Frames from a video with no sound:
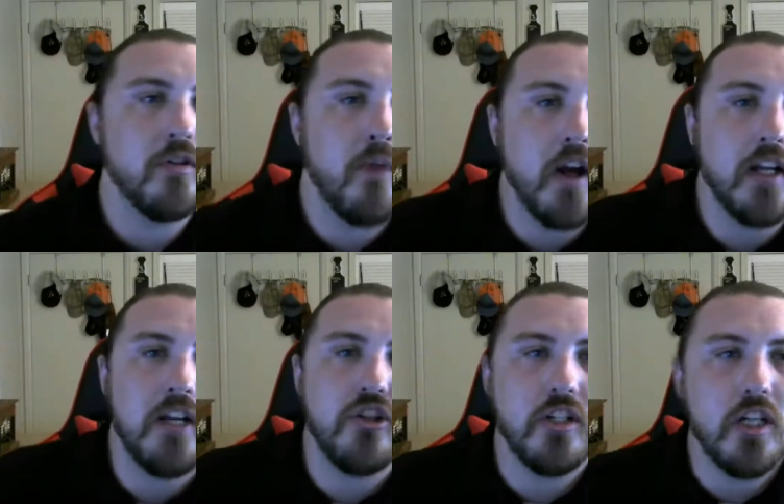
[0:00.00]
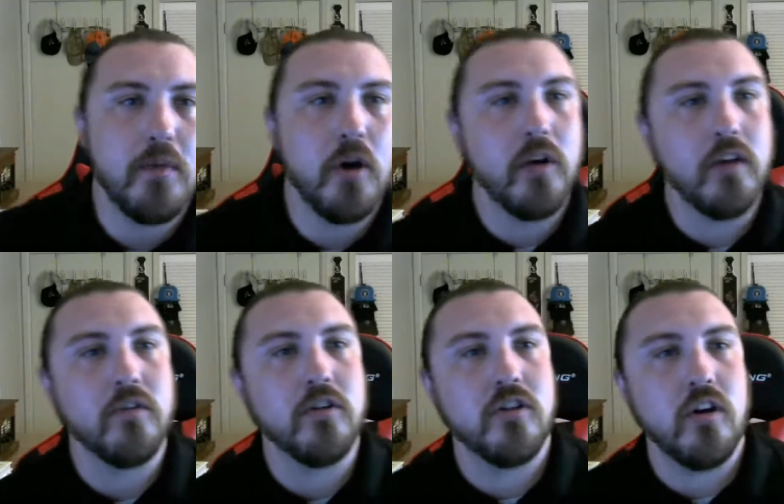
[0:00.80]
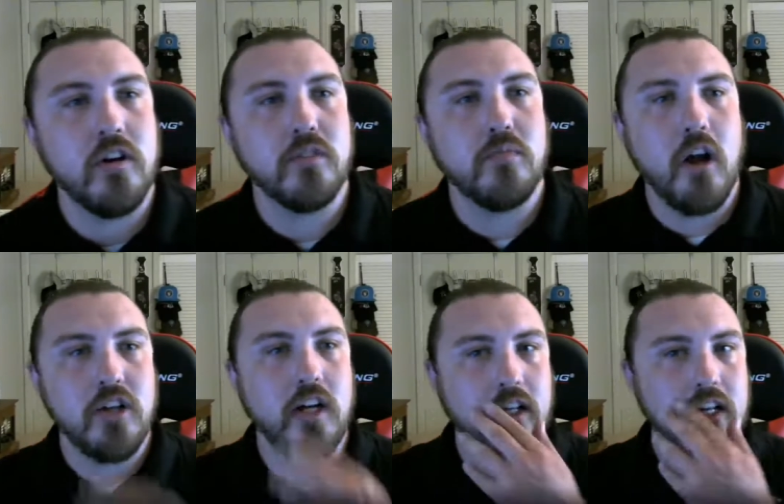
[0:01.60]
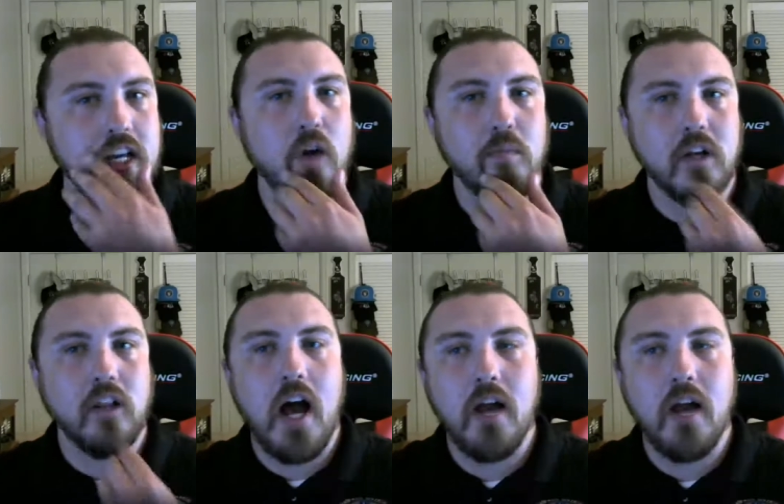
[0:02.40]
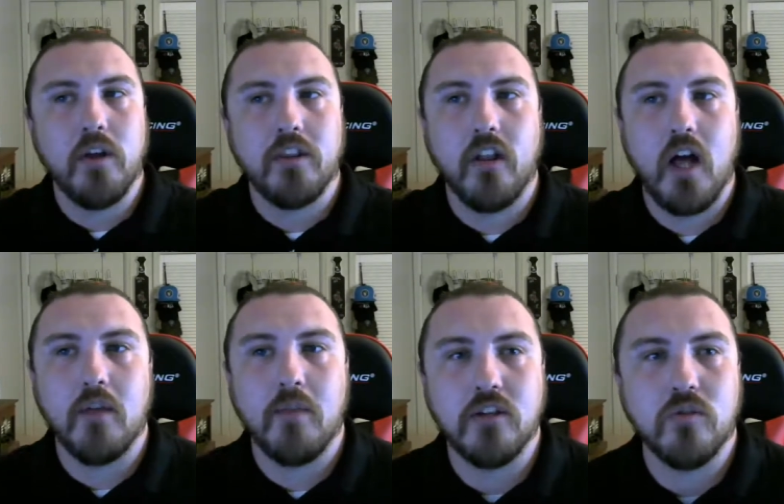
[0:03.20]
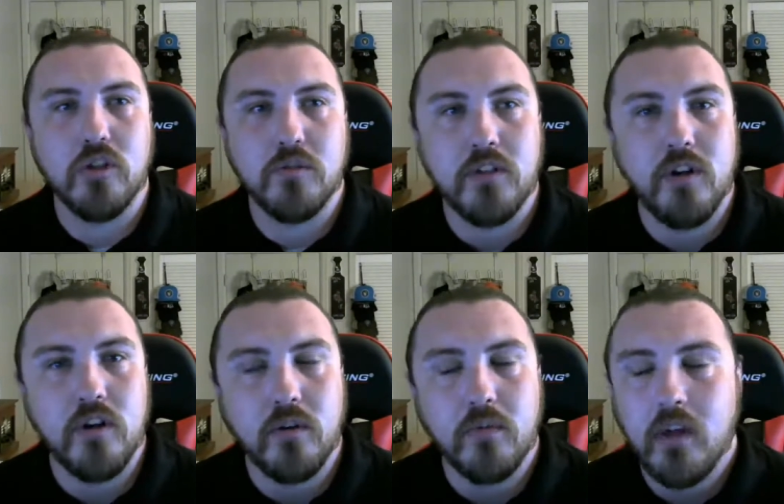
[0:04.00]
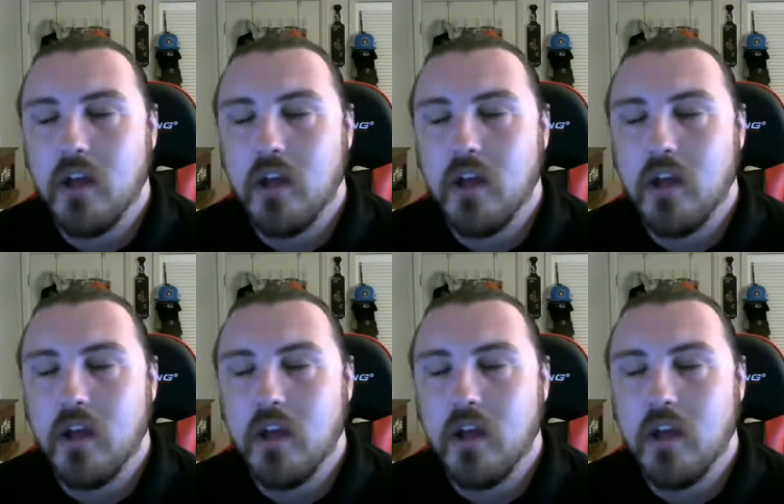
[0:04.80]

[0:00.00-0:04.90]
the Pawnee Nation THPO when I first started this project, and he helped me a lot with a lot of my source material.